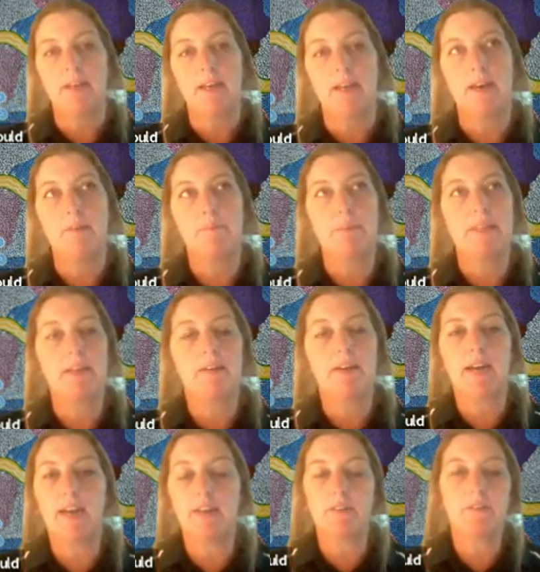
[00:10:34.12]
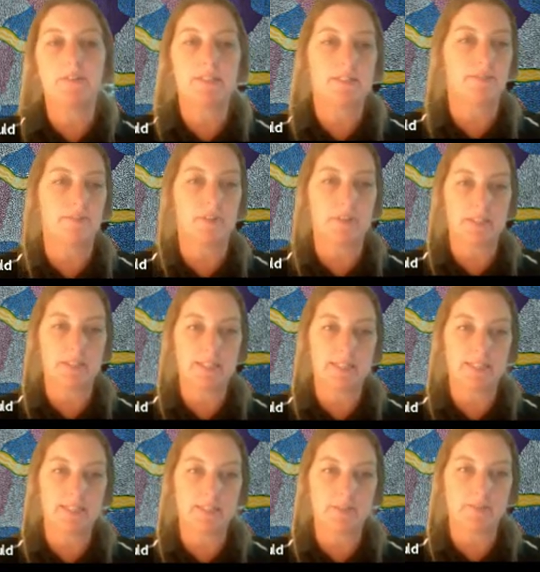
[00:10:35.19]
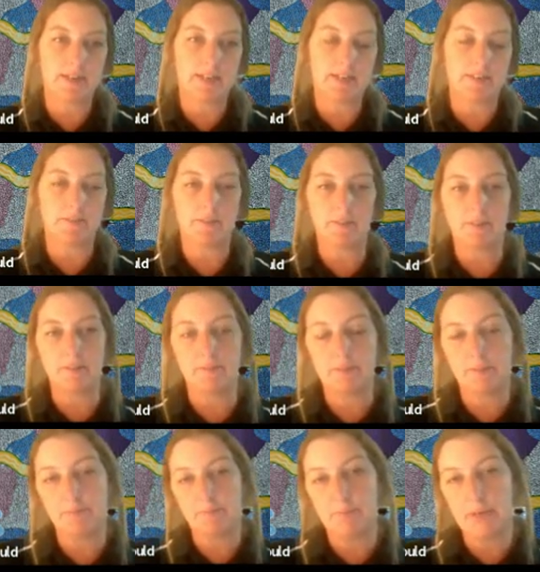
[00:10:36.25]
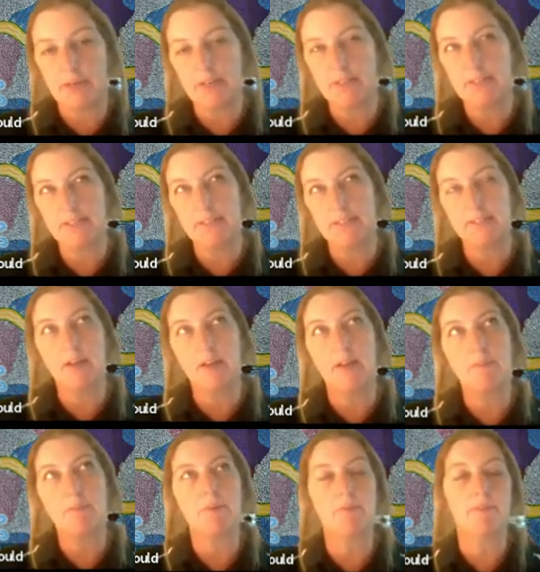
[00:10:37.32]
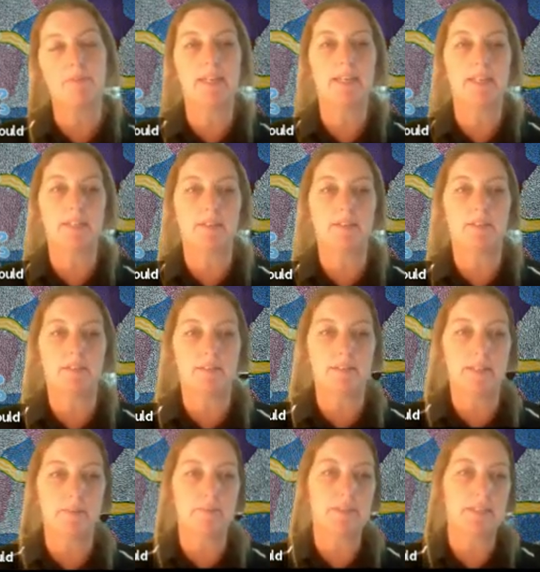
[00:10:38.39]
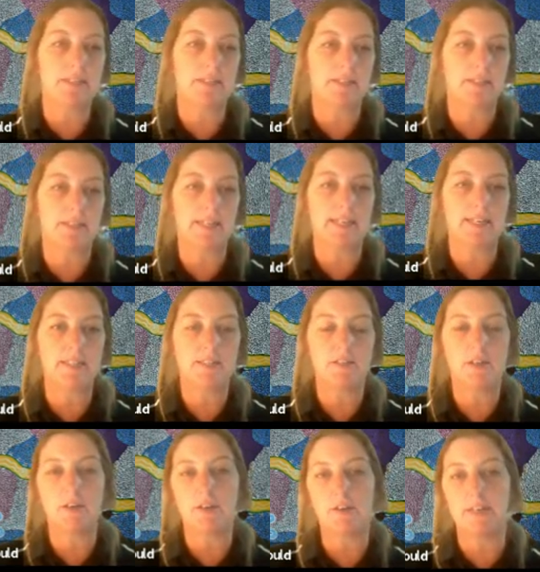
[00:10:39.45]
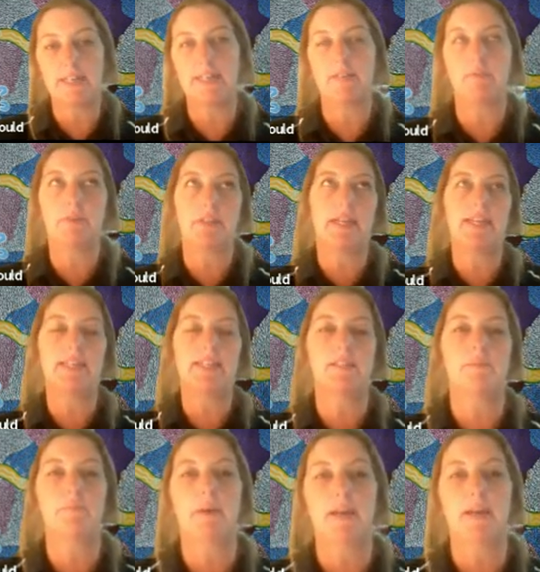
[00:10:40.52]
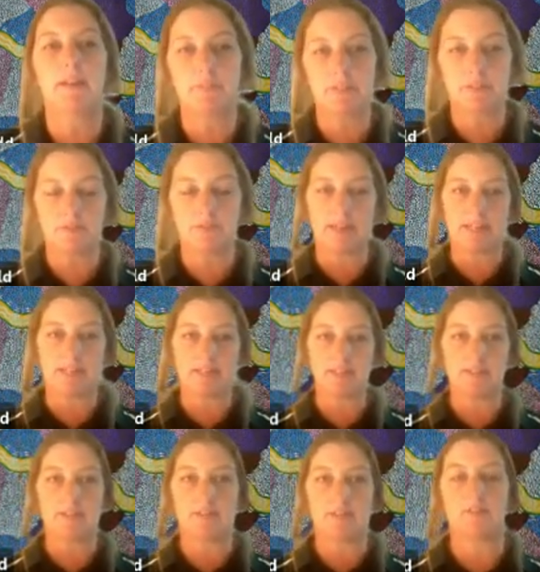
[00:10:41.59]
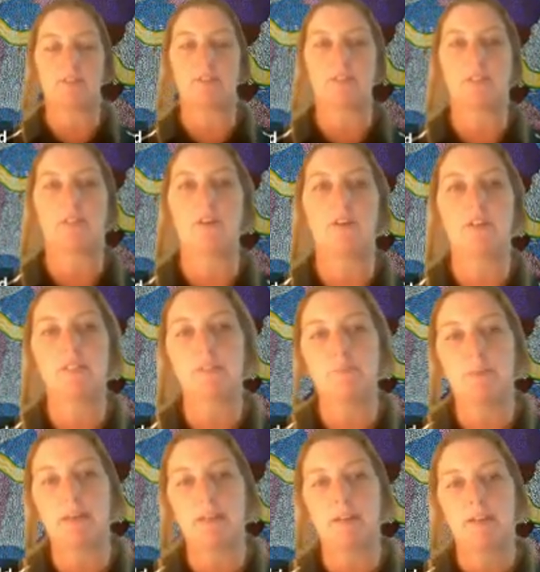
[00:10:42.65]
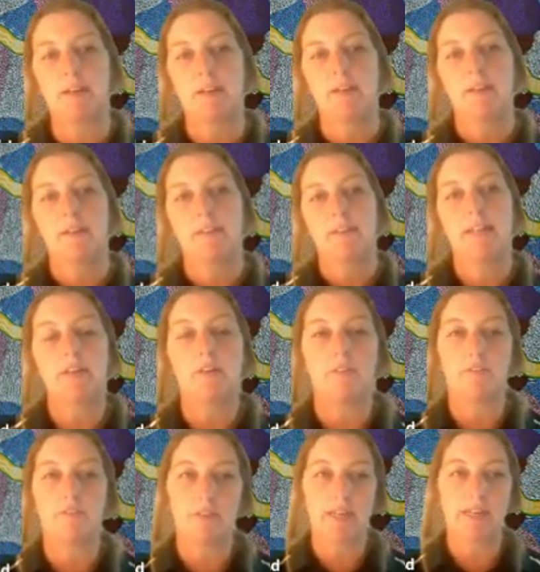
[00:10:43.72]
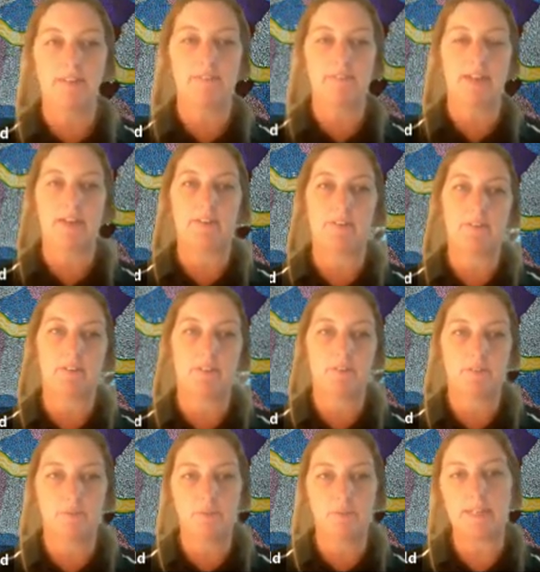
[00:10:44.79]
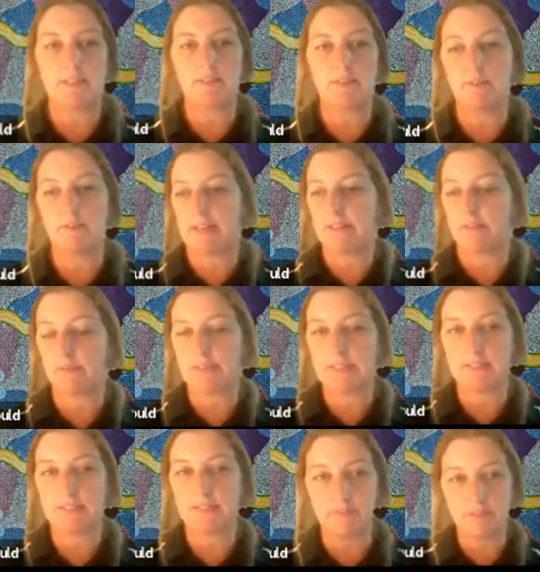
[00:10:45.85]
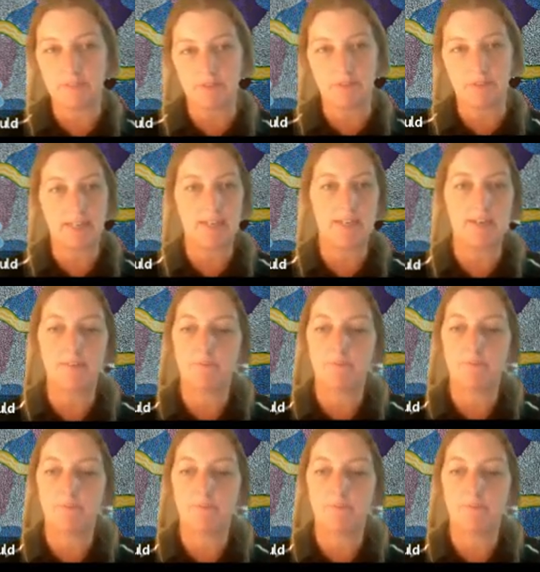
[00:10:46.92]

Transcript: Um, but there are hundreds of volunteers around. The, the birds, the sniper are really limited to the east coast, well, the eastern part of Australia, so not just the coast, but they're not really found around the west of Australia.